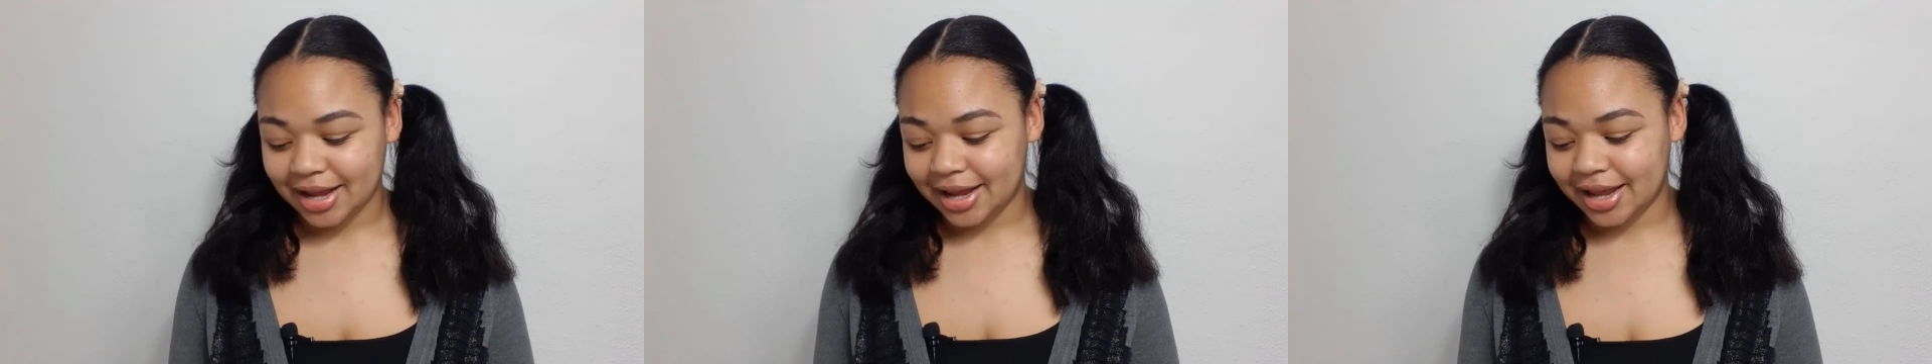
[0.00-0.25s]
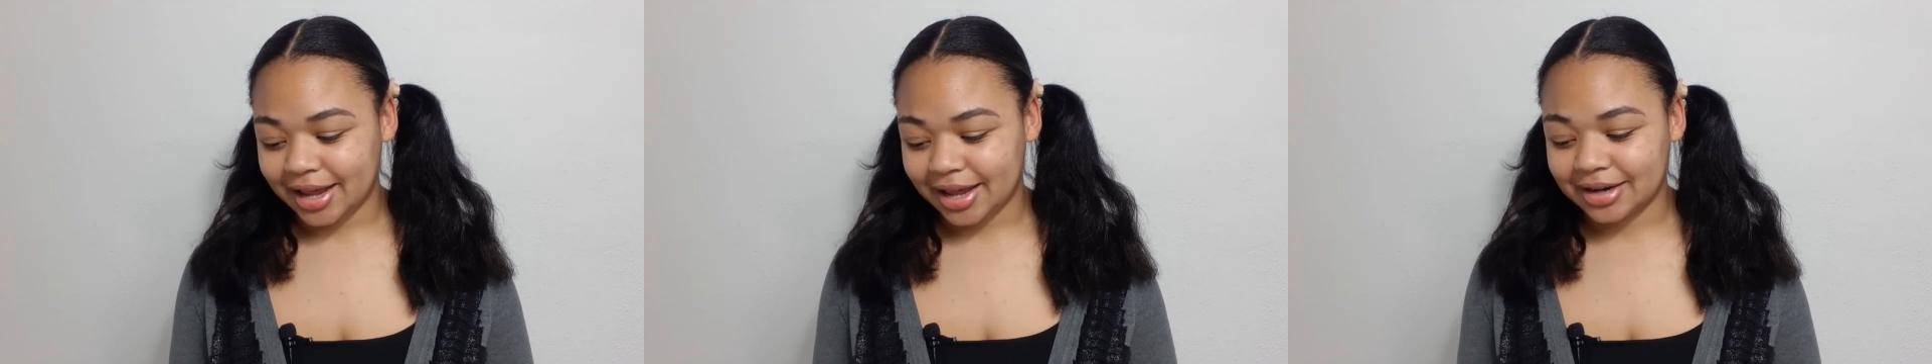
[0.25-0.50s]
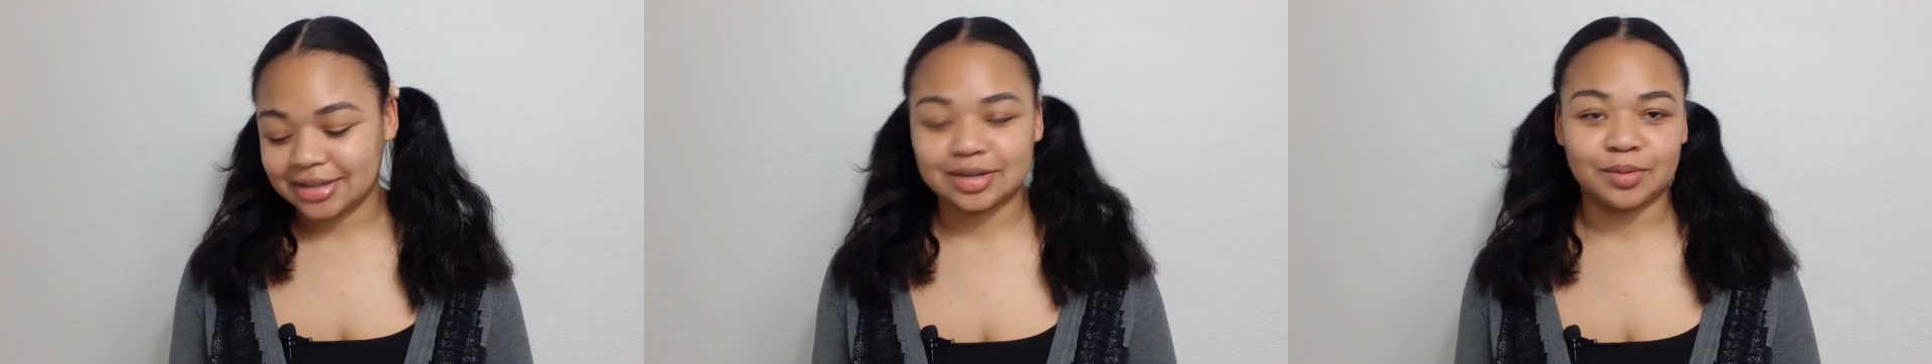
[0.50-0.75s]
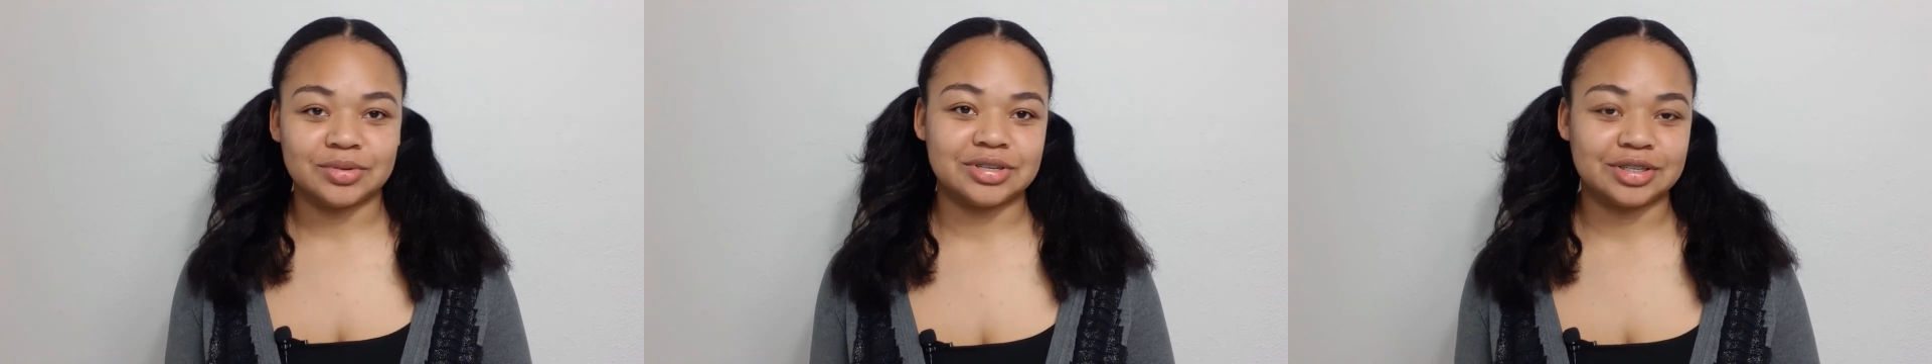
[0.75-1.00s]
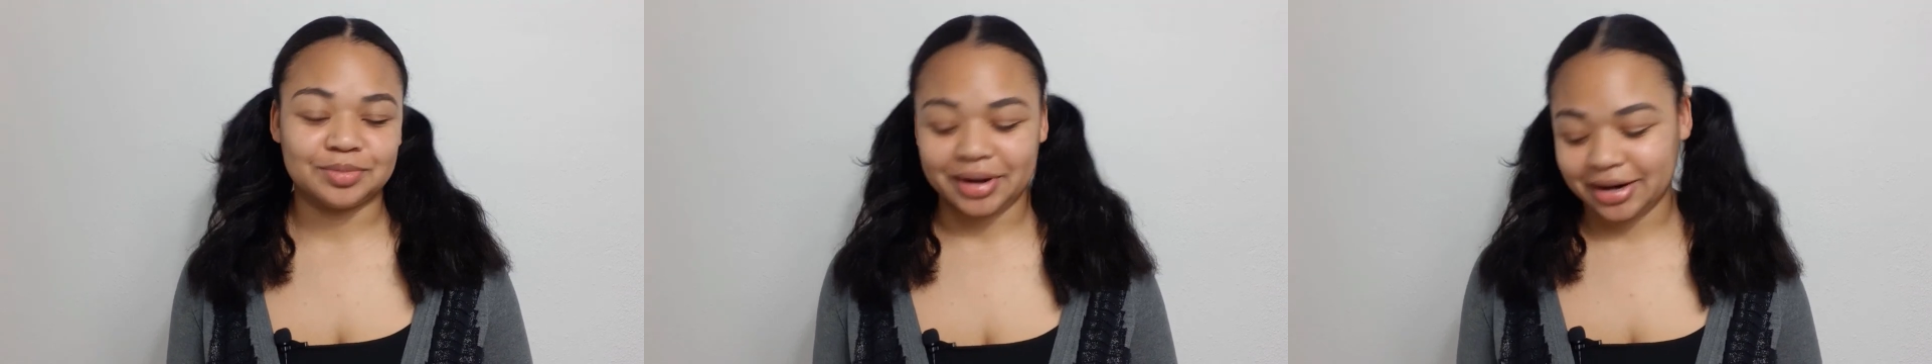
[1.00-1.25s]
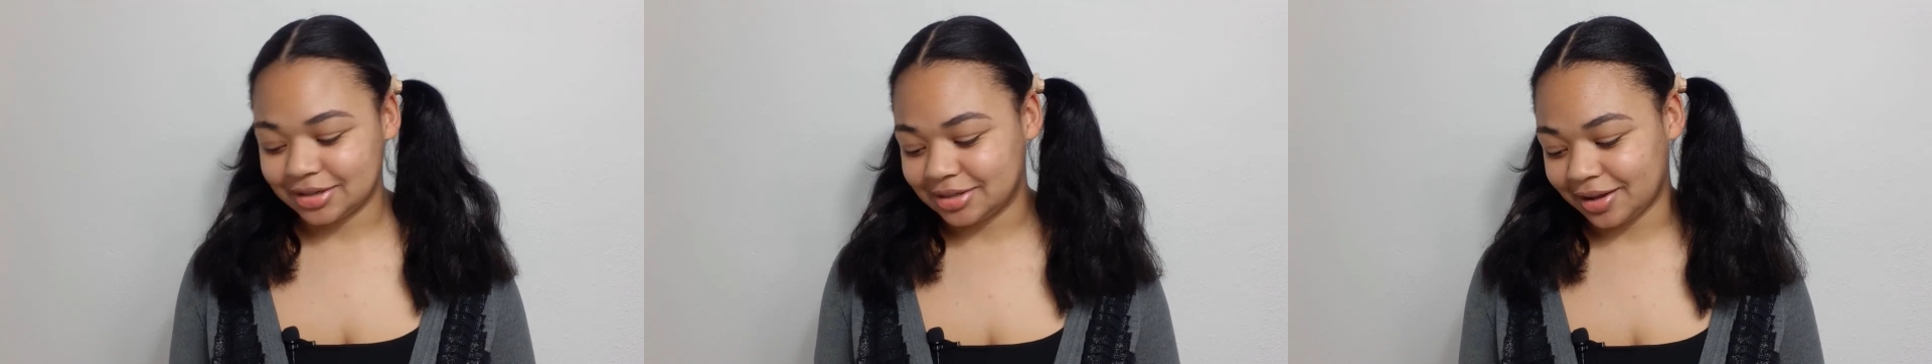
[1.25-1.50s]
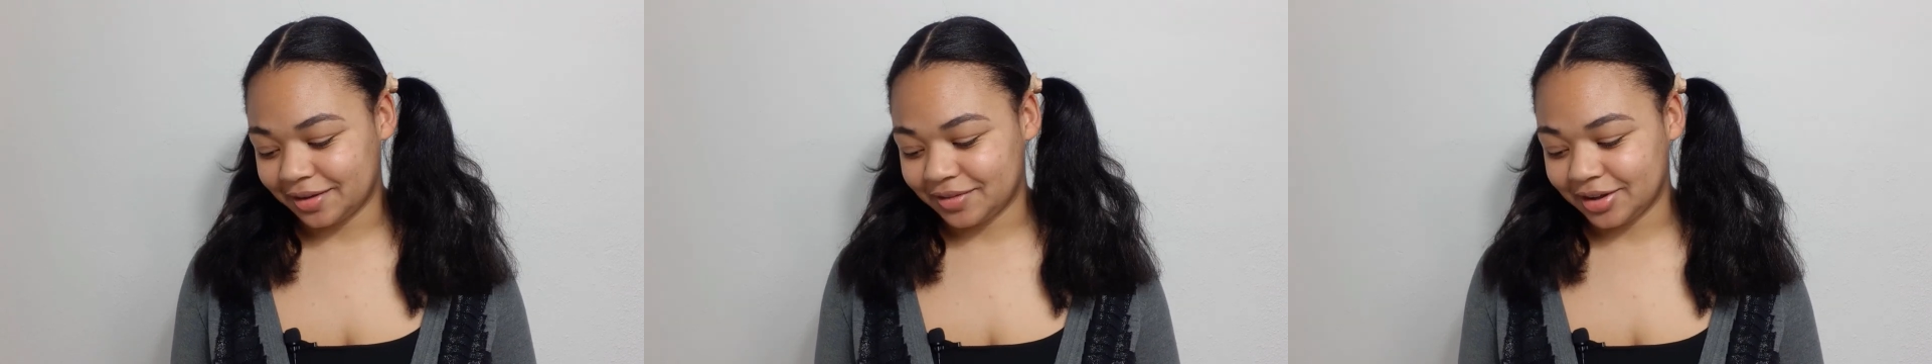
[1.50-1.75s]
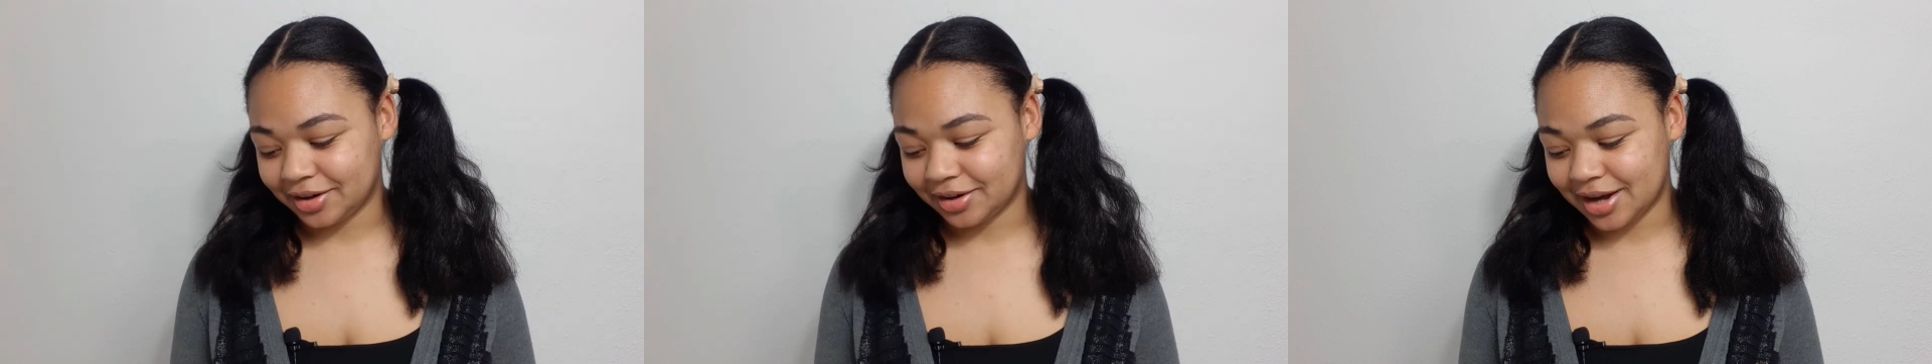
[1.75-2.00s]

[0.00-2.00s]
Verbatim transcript: And it's almost expired. So I figured